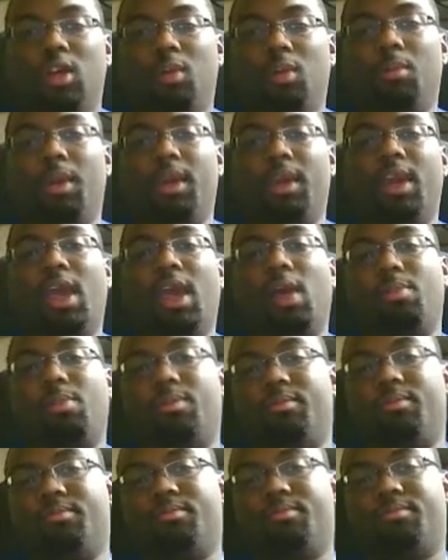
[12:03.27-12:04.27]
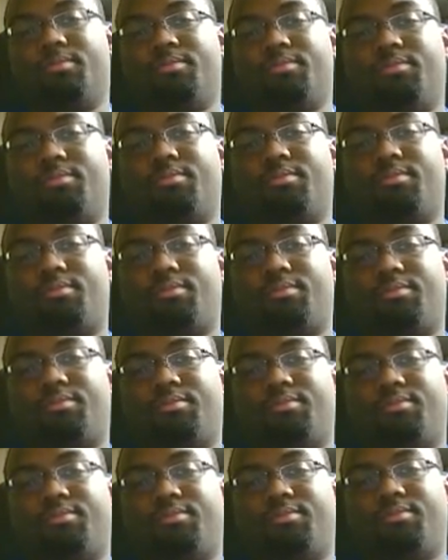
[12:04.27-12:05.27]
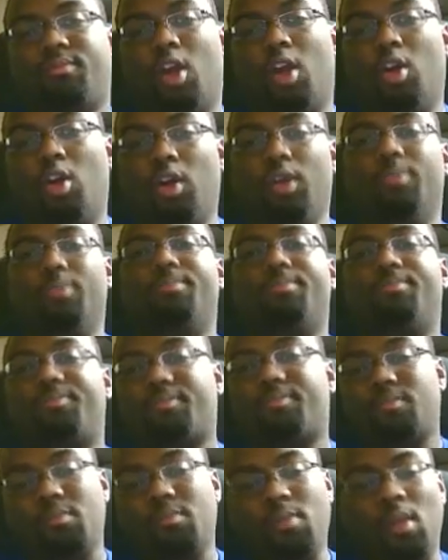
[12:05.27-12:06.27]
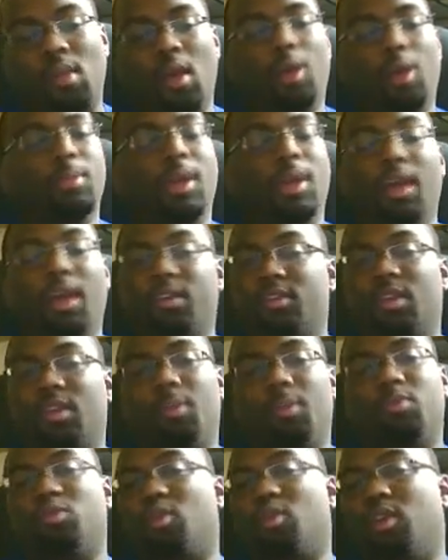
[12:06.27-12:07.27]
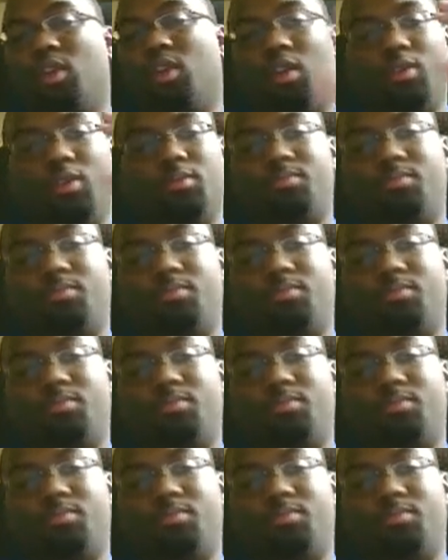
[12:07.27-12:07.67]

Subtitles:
Make it happen. Okay. Up next. I'm sorry, y'all.